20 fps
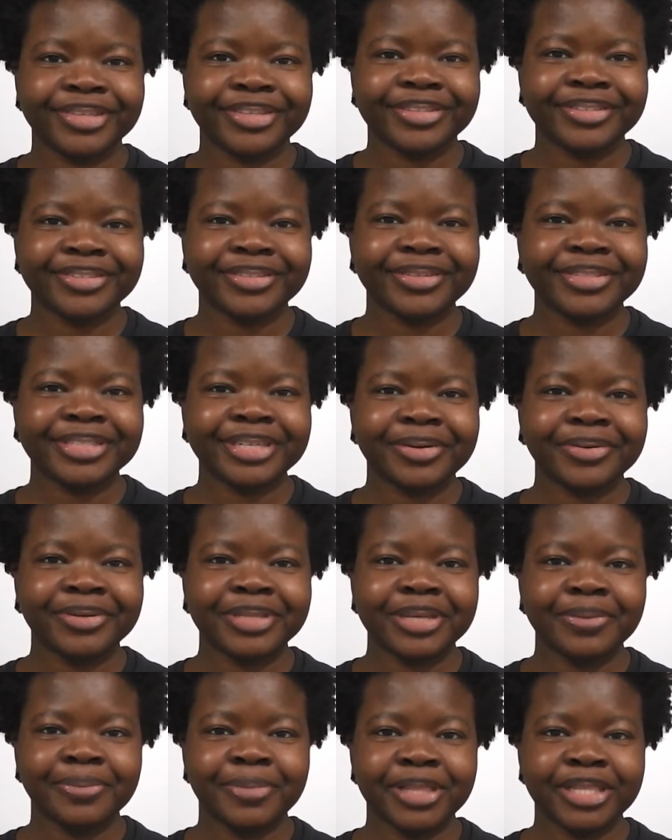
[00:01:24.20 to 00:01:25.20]
So it's
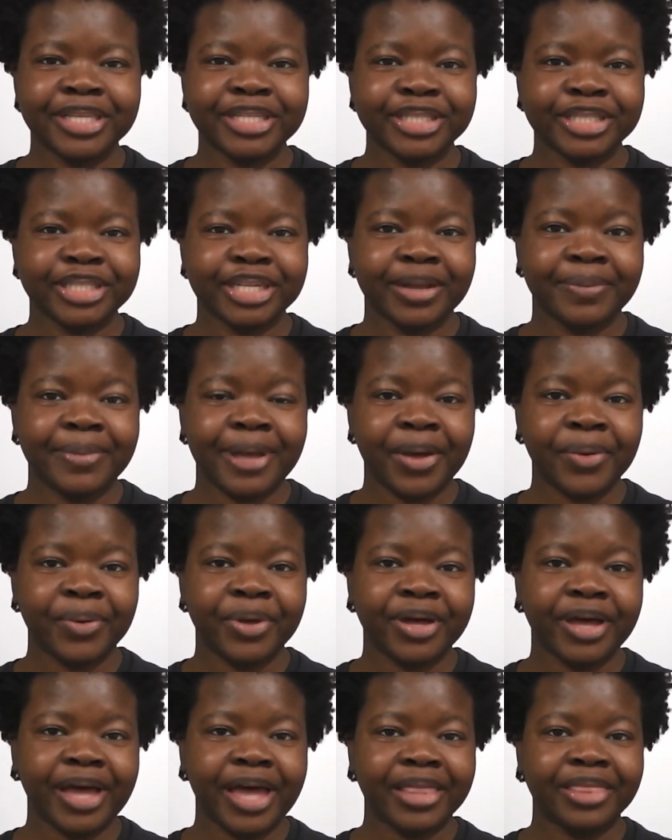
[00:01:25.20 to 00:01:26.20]
currently my lunchtime
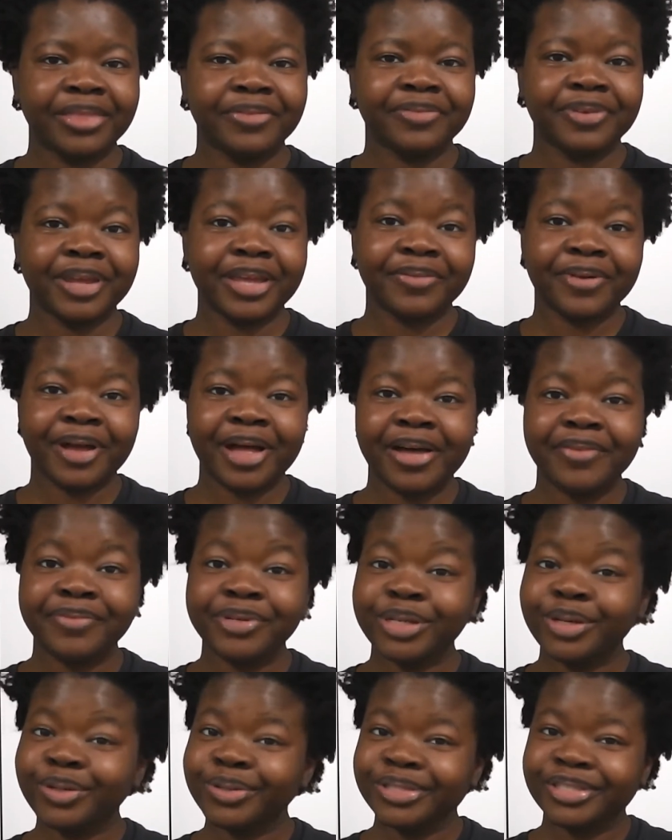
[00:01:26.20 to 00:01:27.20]
hour, and the flavour I've
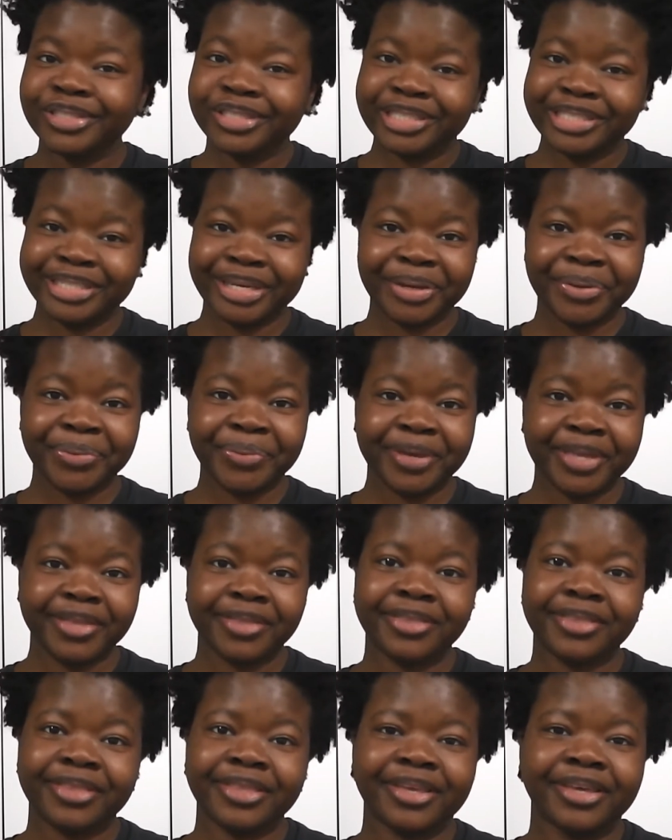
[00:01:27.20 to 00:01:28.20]
chosen to go
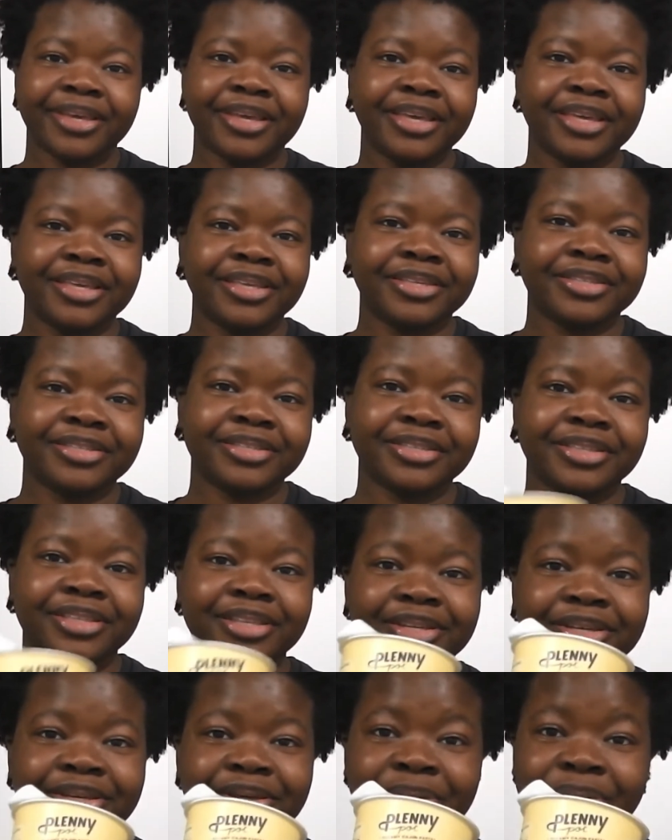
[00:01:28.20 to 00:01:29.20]
with is
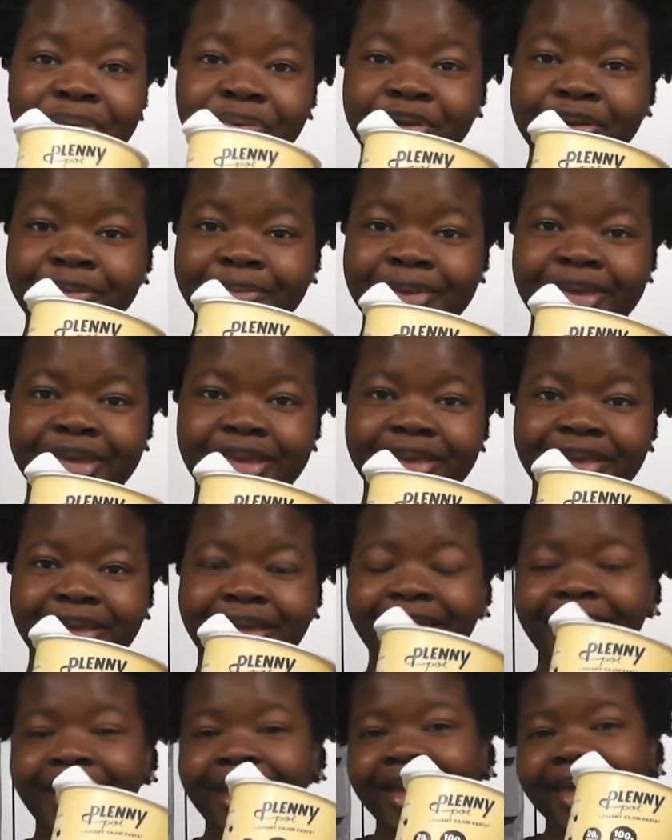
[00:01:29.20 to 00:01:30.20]
the creamy
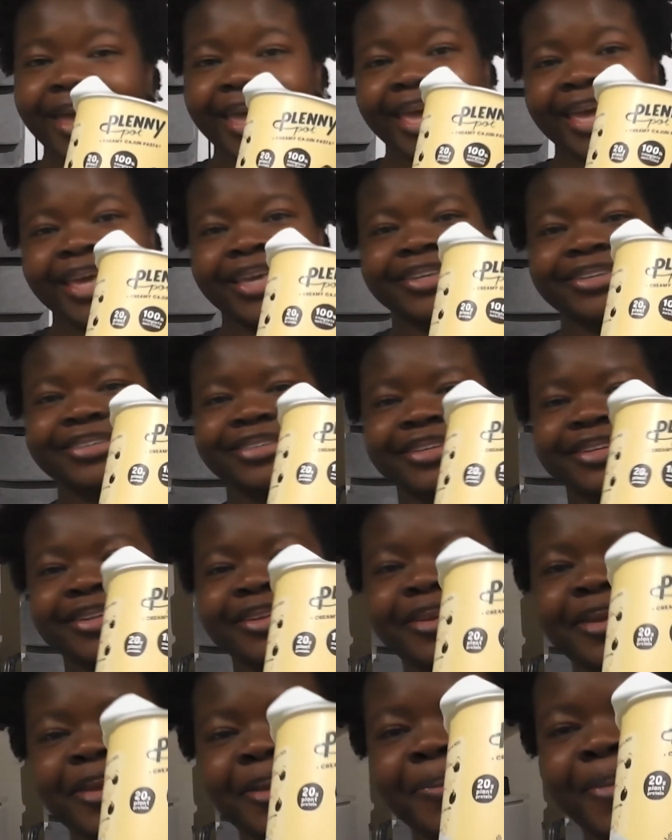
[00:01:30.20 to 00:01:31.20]

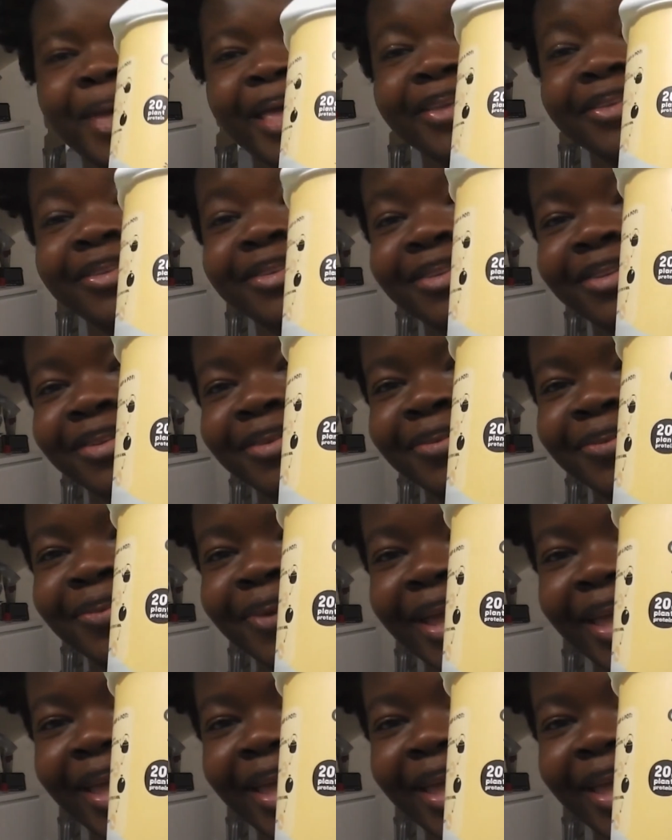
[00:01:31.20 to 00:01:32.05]
Cajun pasta right